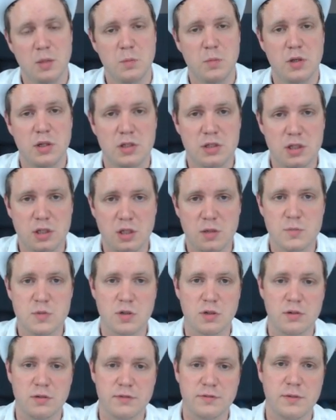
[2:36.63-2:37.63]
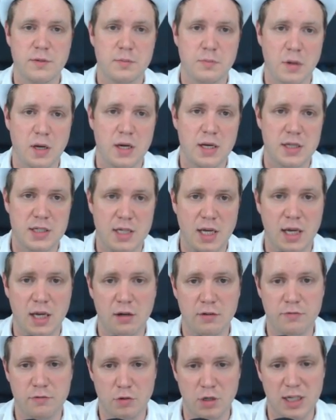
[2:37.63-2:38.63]
But in terms of by day
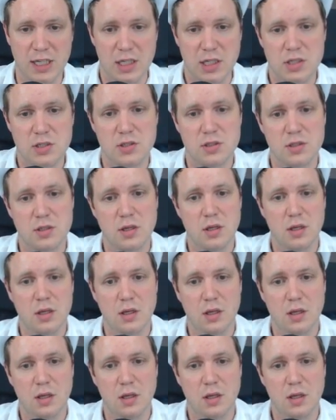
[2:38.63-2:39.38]
of release,